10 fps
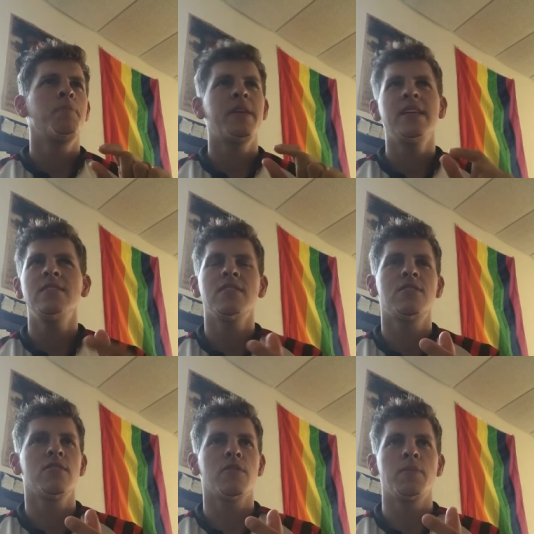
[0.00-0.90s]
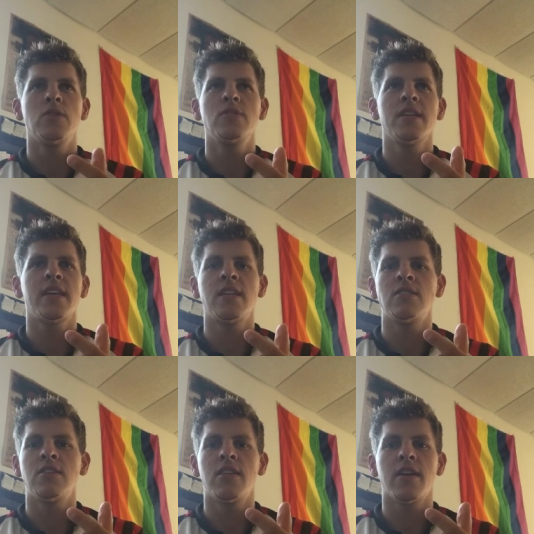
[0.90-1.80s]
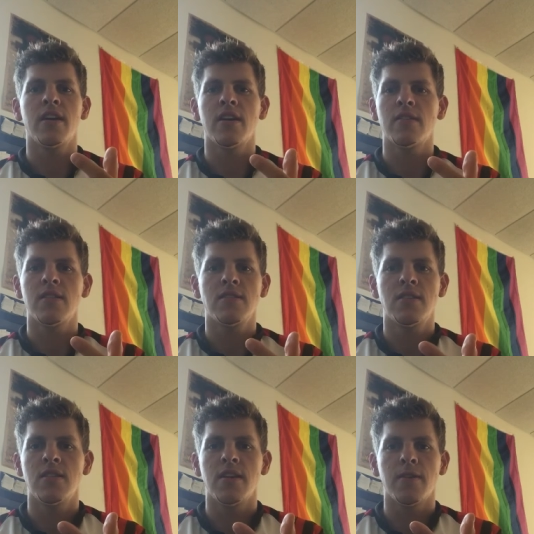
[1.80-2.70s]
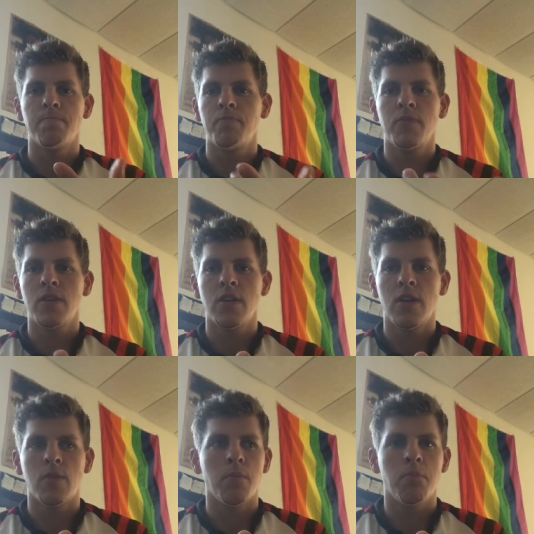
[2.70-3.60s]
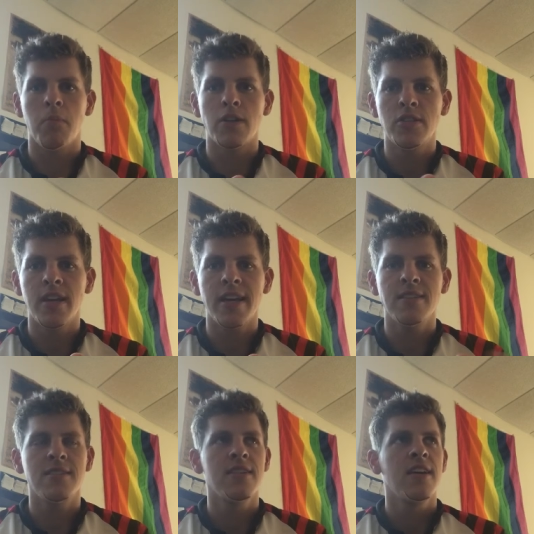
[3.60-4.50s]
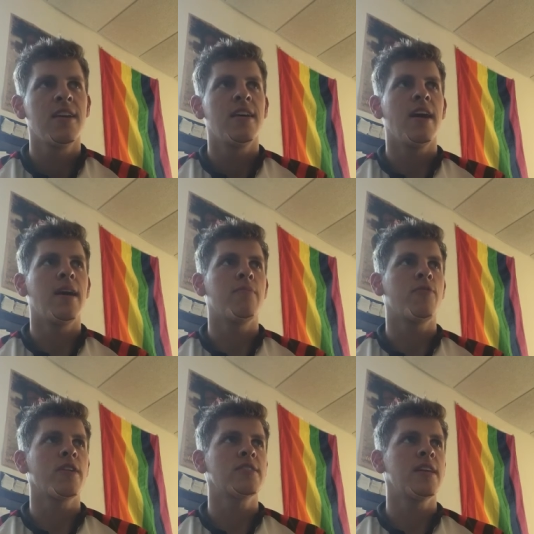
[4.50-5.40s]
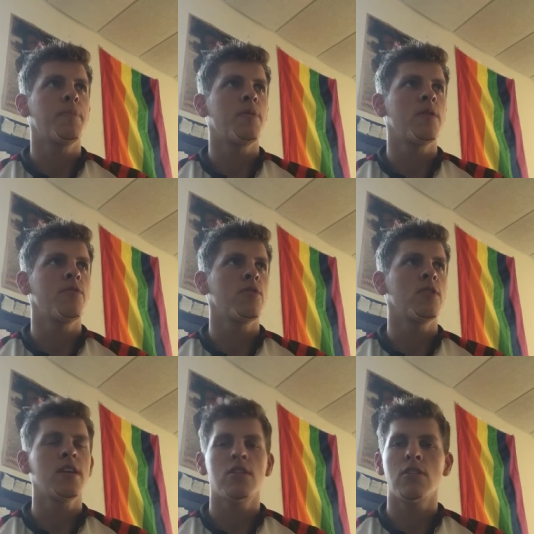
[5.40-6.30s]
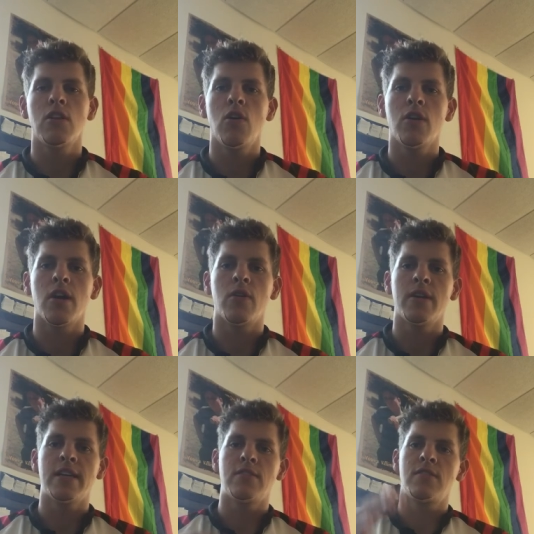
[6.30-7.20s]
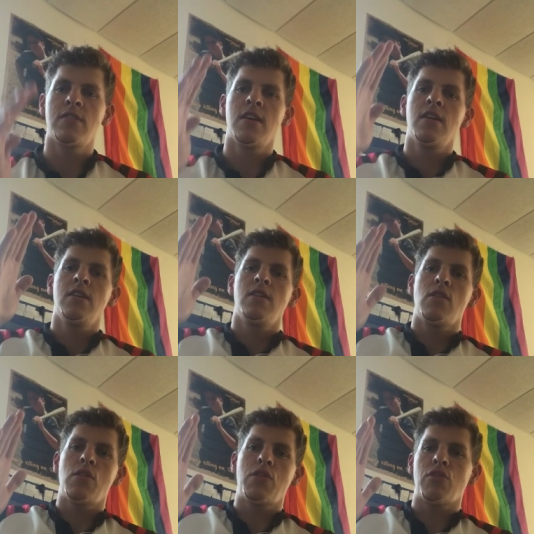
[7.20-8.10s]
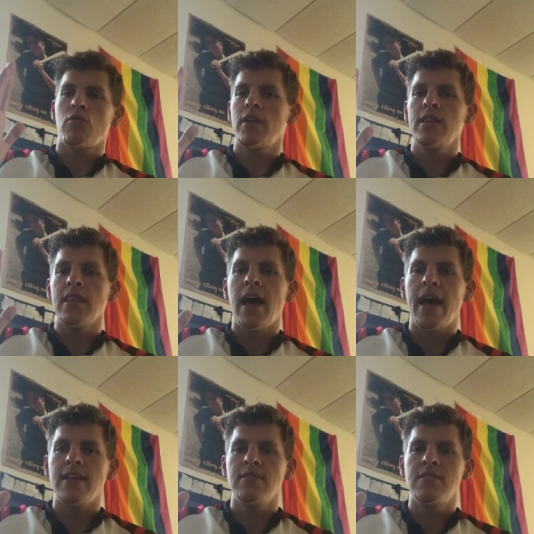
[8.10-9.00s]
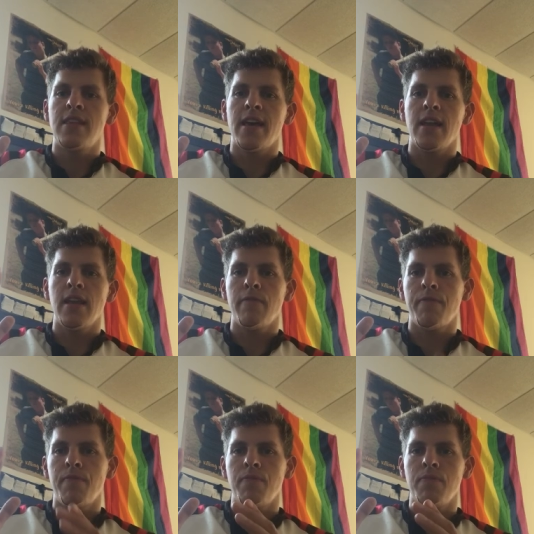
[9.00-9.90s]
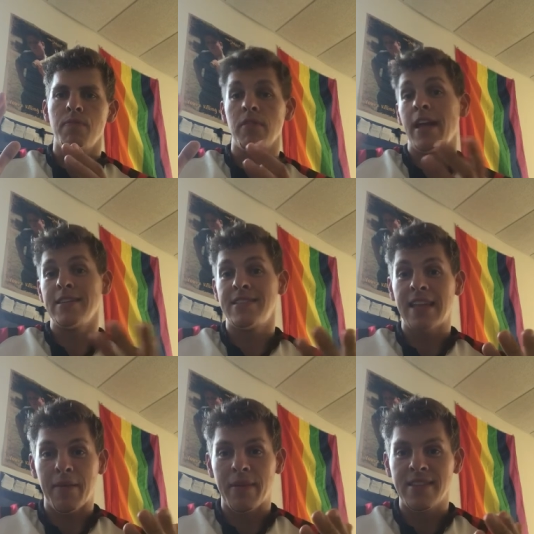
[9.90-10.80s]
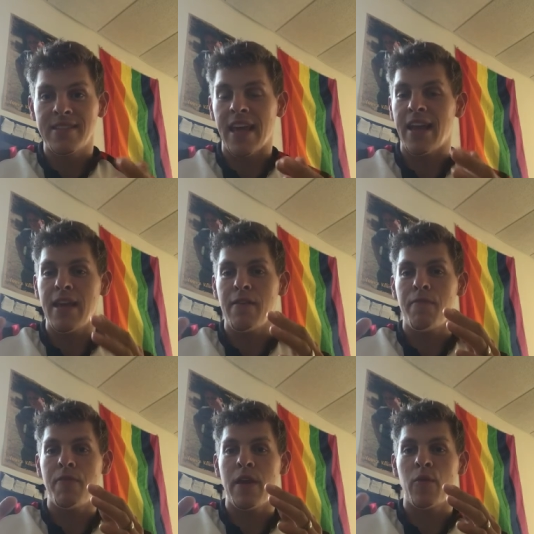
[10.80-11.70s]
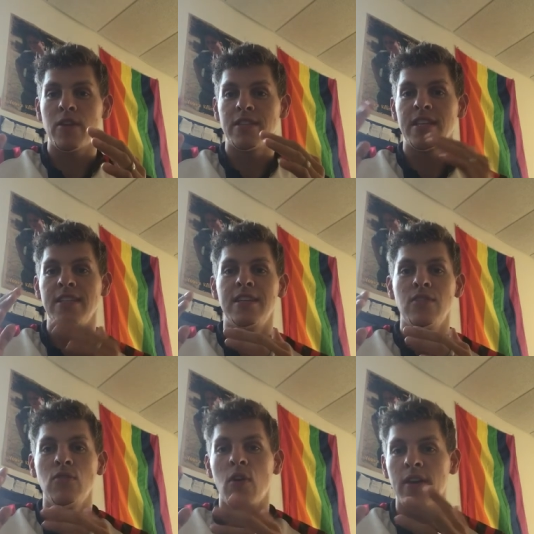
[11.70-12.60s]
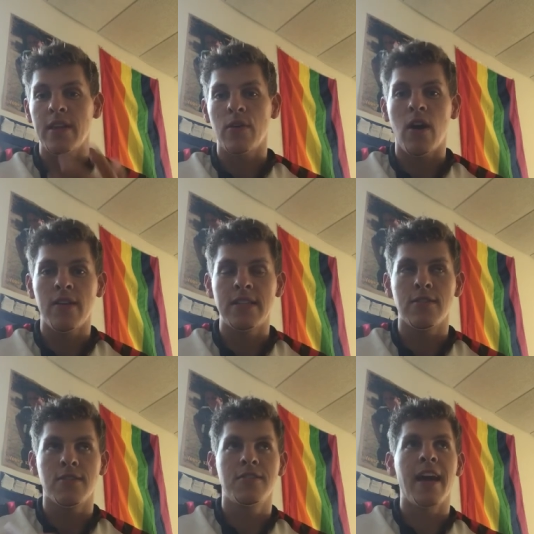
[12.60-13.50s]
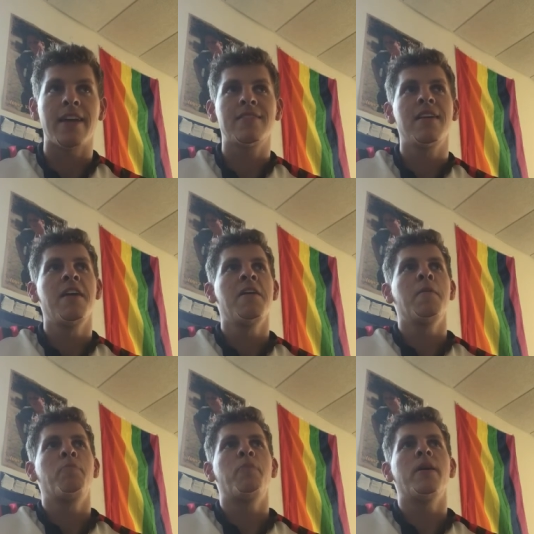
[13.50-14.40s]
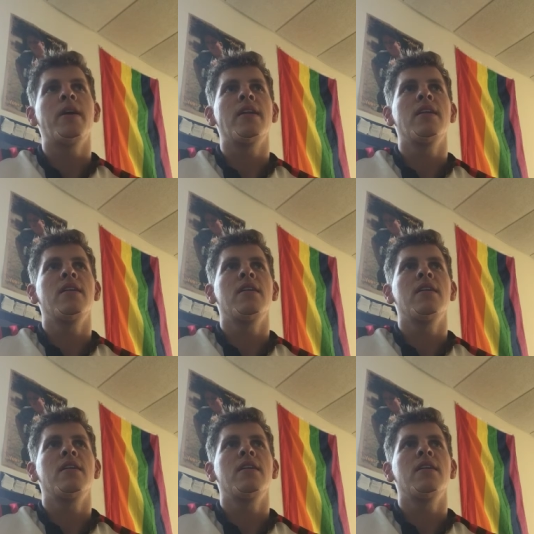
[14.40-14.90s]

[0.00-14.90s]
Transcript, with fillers: pieces to their music and to their to their you know merchandise um, for example, if you look at the logo, it's three lines that if line segments that if they were to continue going, they would all intersect. But